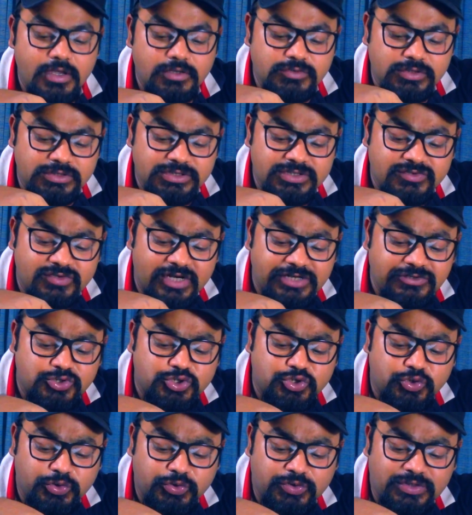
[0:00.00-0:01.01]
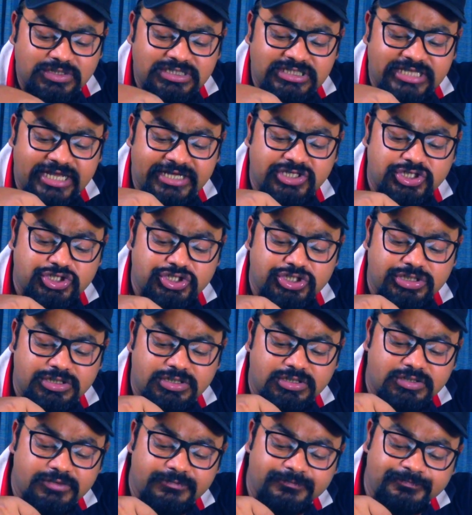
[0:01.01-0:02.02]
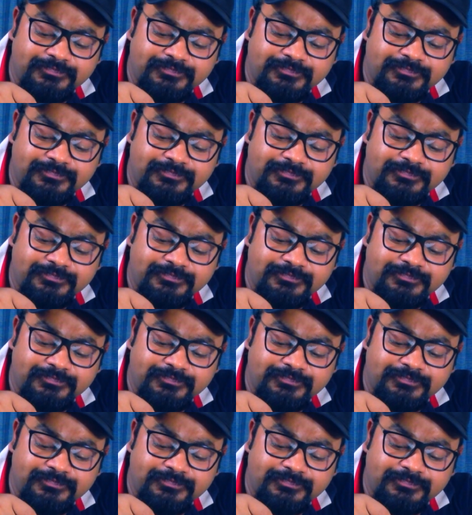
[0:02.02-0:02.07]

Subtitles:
So I'll just try to show you the texture.